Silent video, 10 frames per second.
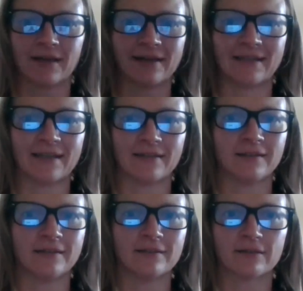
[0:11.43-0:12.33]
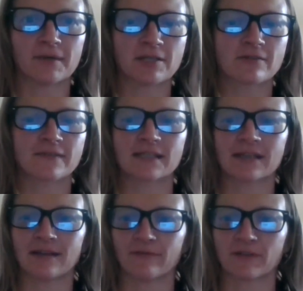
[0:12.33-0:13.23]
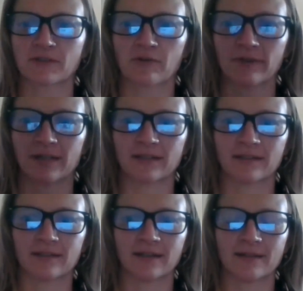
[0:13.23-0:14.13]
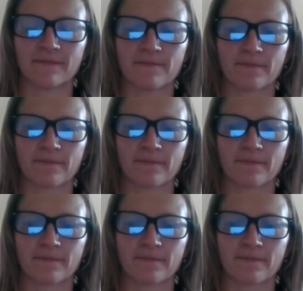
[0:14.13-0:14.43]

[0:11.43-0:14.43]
I can't hear a bunch of stuff. It's going a